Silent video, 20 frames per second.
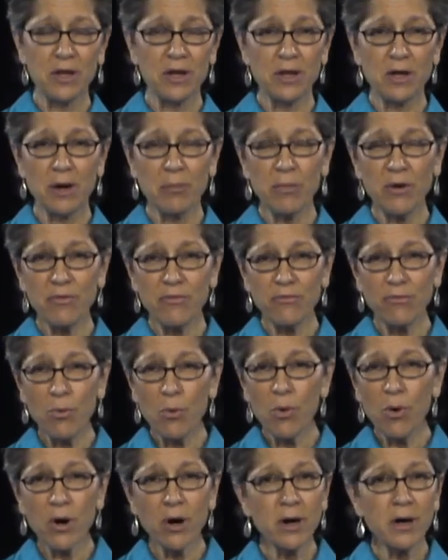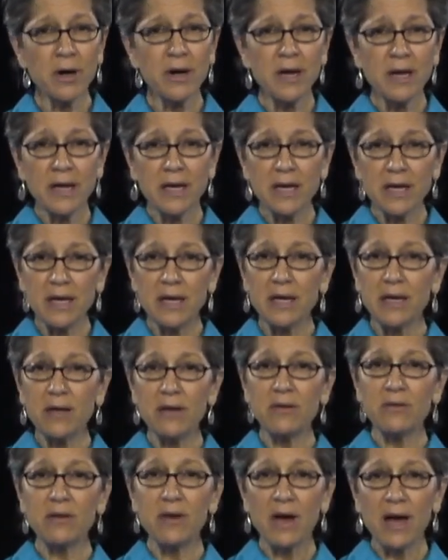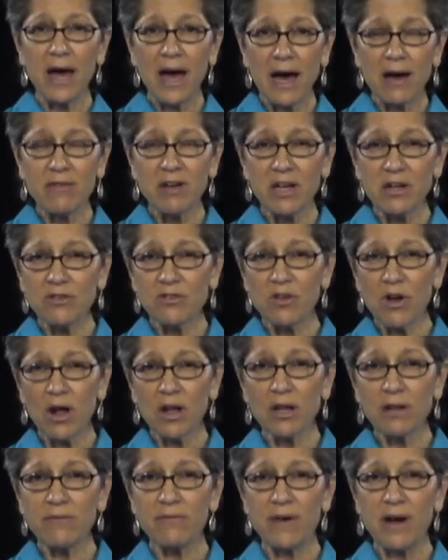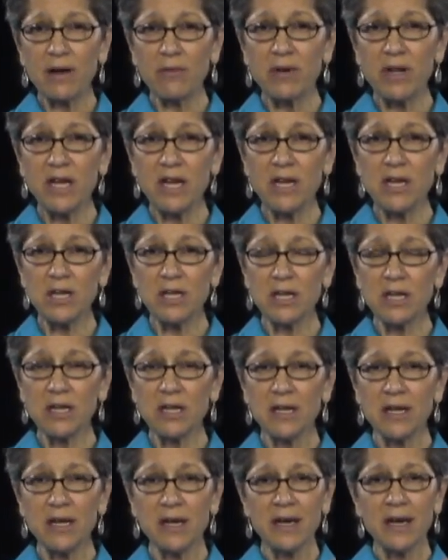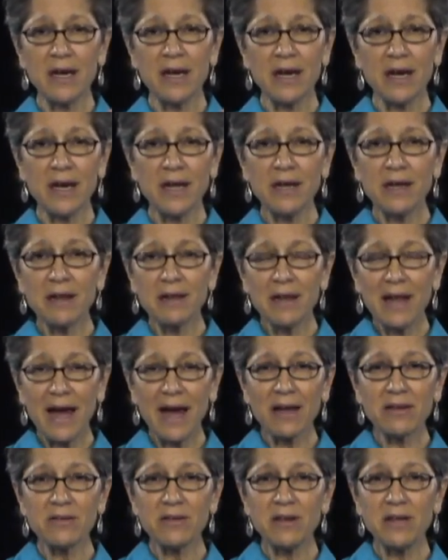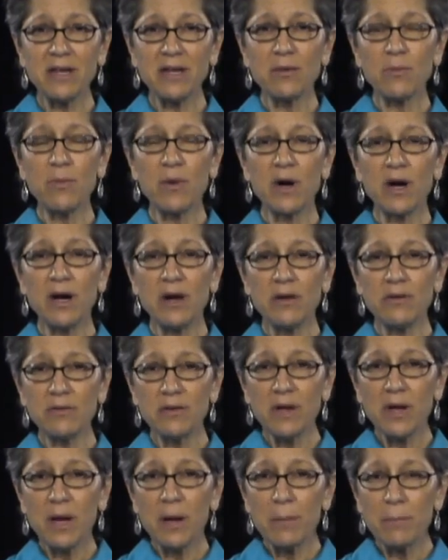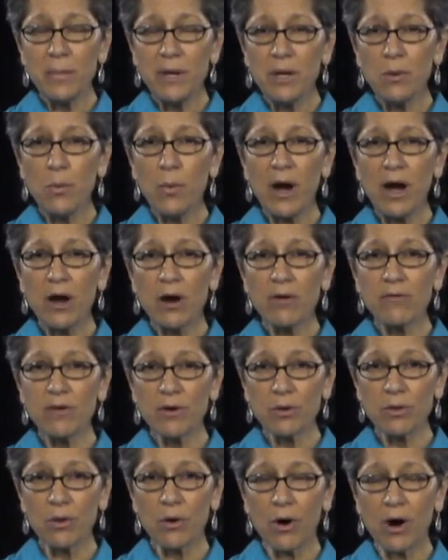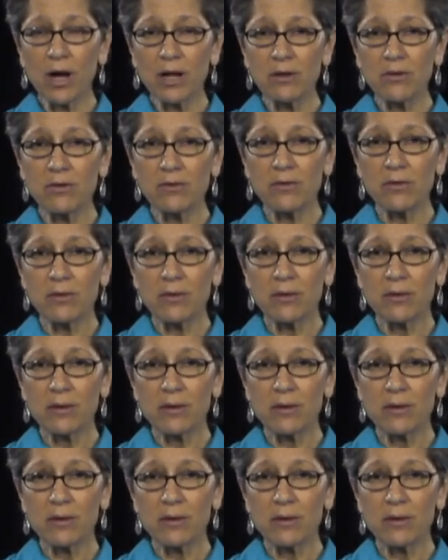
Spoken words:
Number 4 is having a solid foundation. And the last thing was beware of your thoughts.